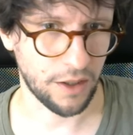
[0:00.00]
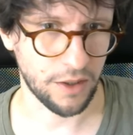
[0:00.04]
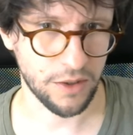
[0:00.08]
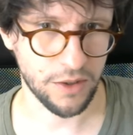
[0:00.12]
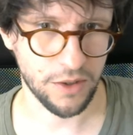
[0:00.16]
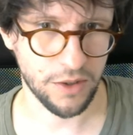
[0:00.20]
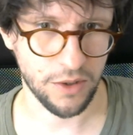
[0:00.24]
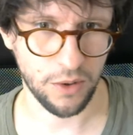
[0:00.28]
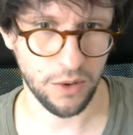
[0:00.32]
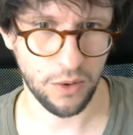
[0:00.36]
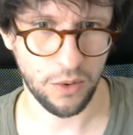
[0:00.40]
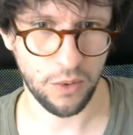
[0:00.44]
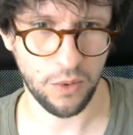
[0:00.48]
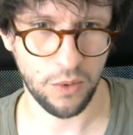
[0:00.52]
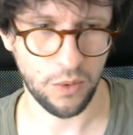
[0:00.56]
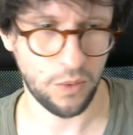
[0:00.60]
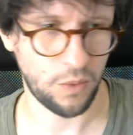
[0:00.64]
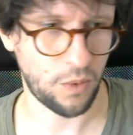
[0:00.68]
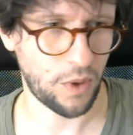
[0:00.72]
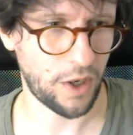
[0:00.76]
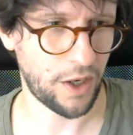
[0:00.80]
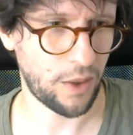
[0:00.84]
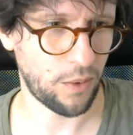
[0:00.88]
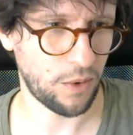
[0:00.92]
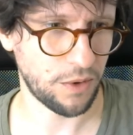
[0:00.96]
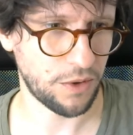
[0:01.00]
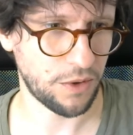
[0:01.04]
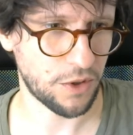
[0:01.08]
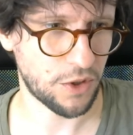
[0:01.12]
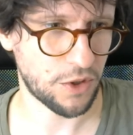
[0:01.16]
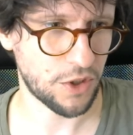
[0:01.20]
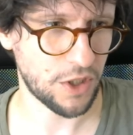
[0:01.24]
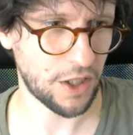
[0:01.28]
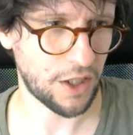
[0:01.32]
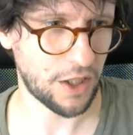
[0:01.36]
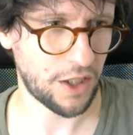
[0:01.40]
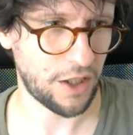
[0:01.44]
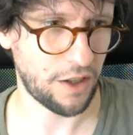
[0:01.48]
So what I want to
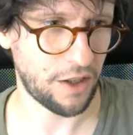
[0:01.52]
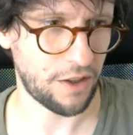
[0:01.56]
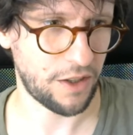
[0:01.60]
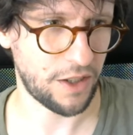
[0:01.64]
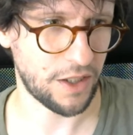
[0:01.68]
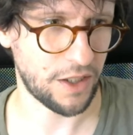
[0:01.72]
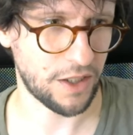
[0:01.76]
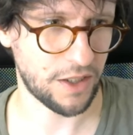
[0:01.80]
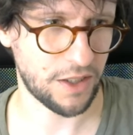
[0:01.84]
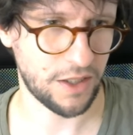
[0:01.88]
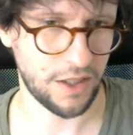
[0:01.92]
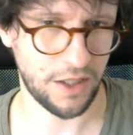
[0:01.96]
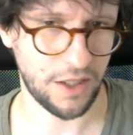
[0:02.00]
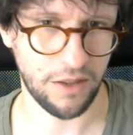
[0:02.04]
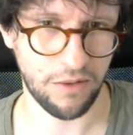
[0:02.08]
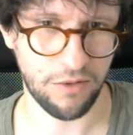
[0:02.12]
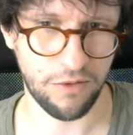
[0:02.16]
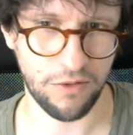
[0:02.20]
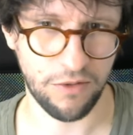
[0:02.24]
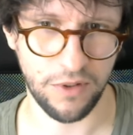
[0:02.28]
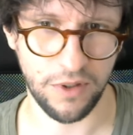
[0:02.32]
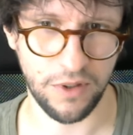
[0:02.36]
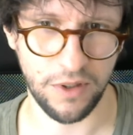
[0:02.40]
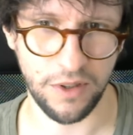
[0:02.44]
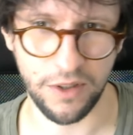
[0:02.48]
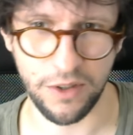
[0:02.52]
check here is if